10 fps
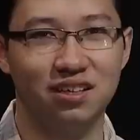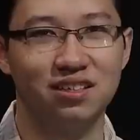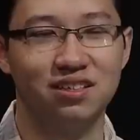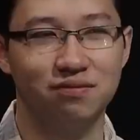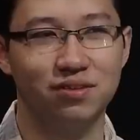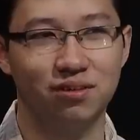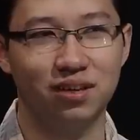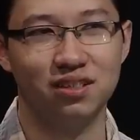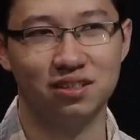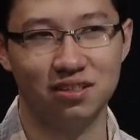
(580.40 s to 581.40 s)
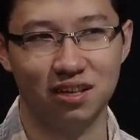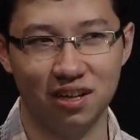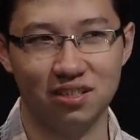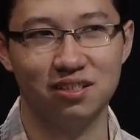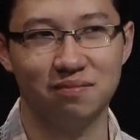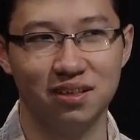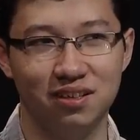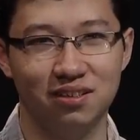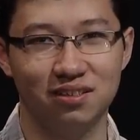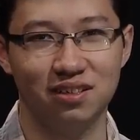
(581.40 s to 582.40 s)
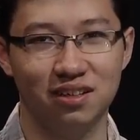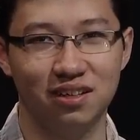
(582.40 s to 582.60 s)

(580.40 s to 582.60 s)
It's a difficult exercise because